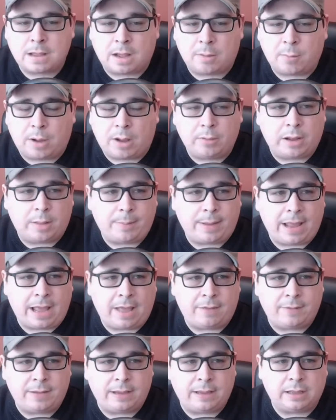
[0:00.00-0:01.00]
I wound up
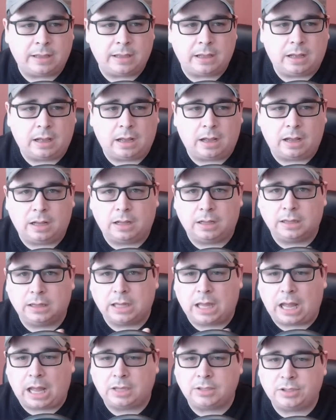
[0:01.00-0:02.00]
having uh,
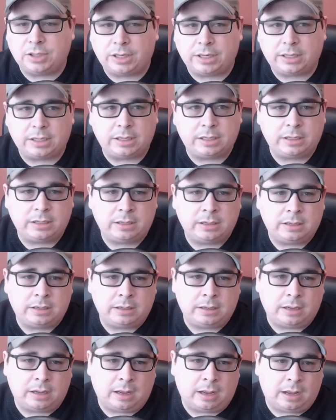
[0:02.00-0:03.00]
logic
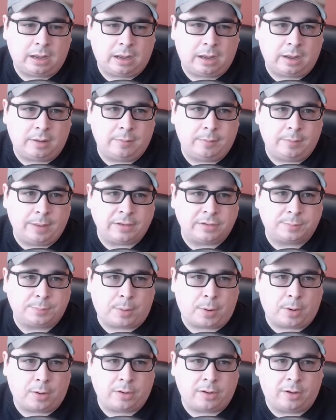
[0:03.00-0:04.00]
um, as
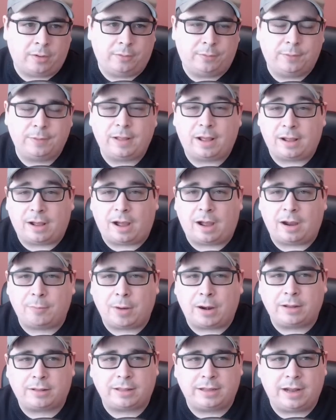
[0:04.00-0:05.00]
part of, uh,
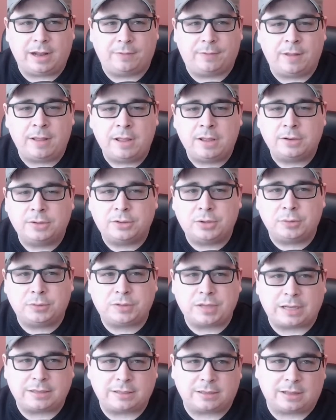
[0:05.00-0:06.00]
ironically enough,
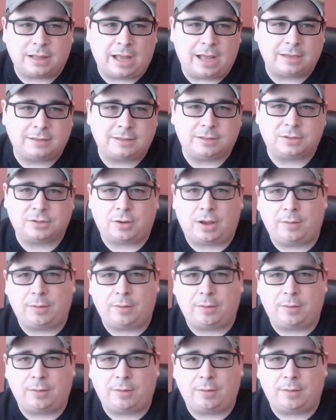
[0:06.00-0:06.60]
two sets of classes.